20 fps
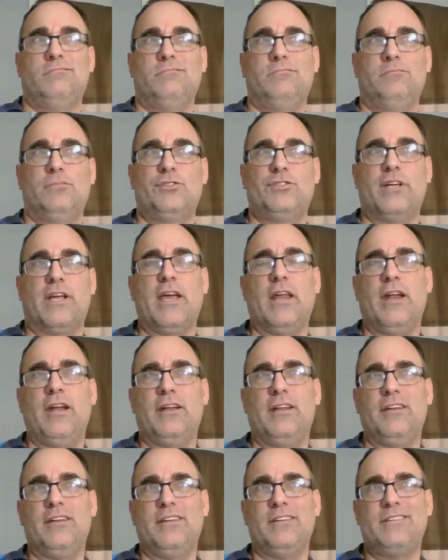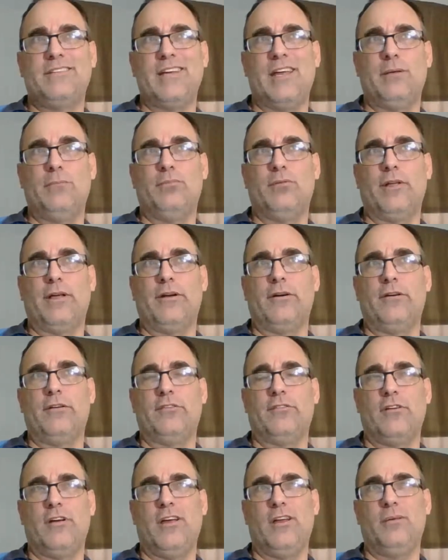which again, I didn't intend, plan, or
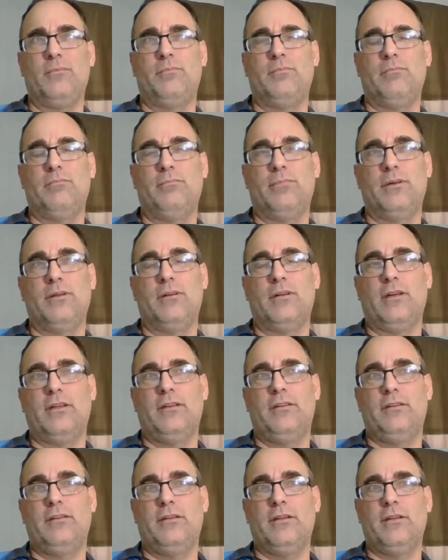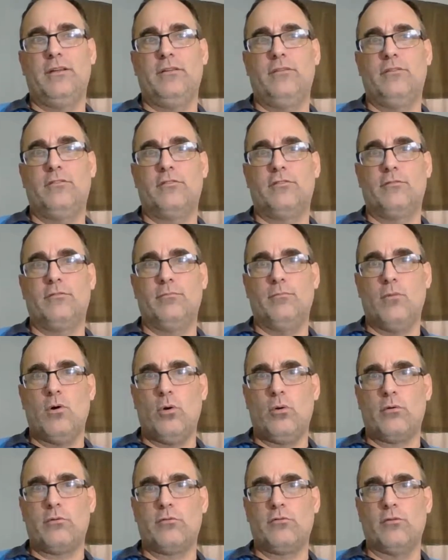design, but I did
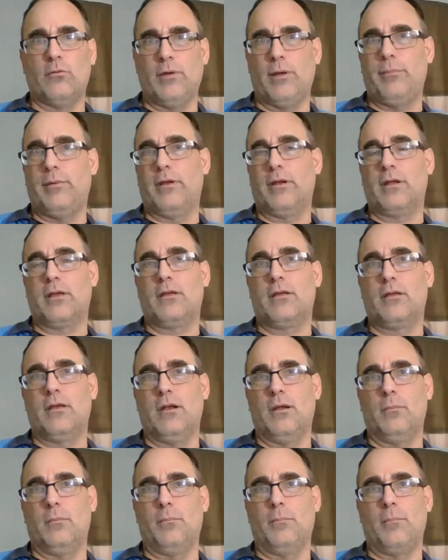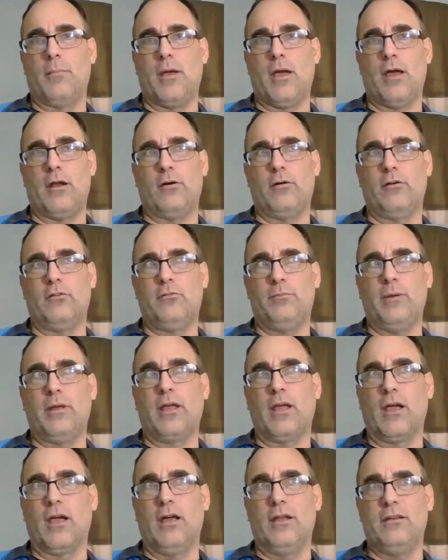smoke, so maybe in a, in a manner of
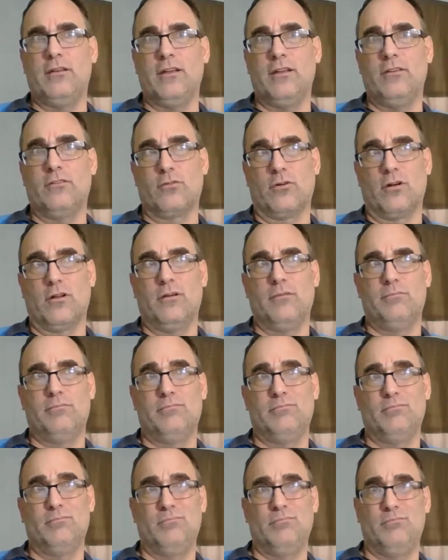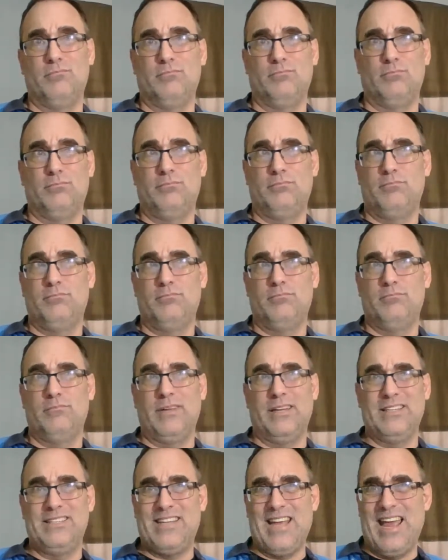speaking, I did sort of
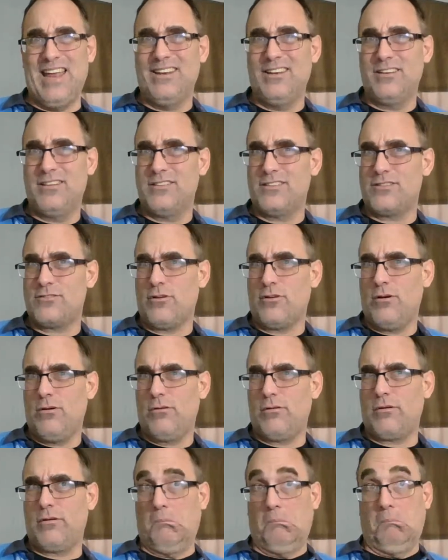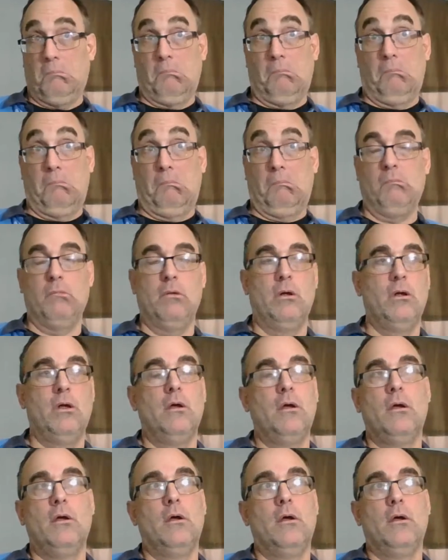intend the stroke?
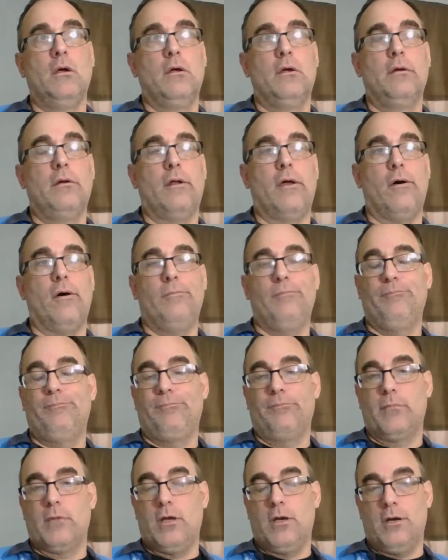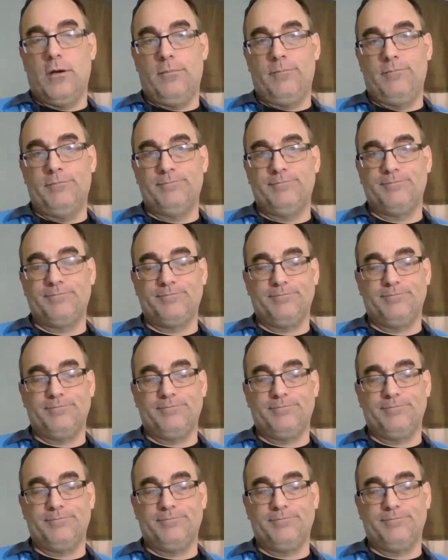No. Um,